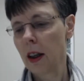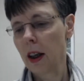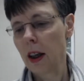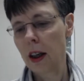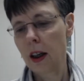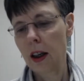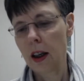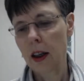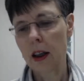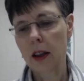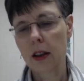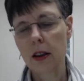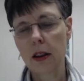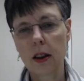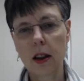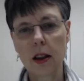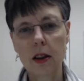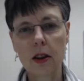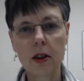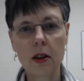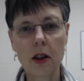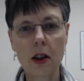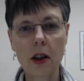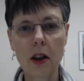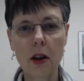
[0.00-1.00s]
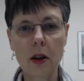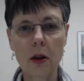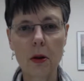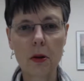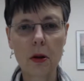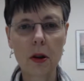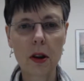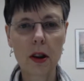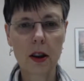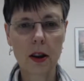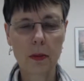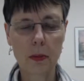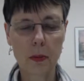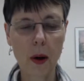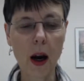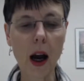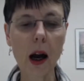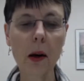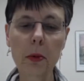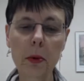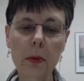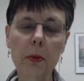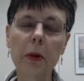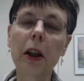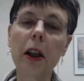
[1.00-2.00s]
And as you know,
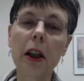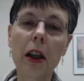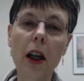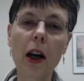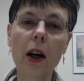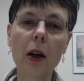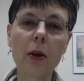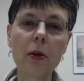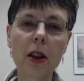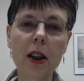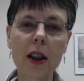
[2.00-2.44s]
probably know,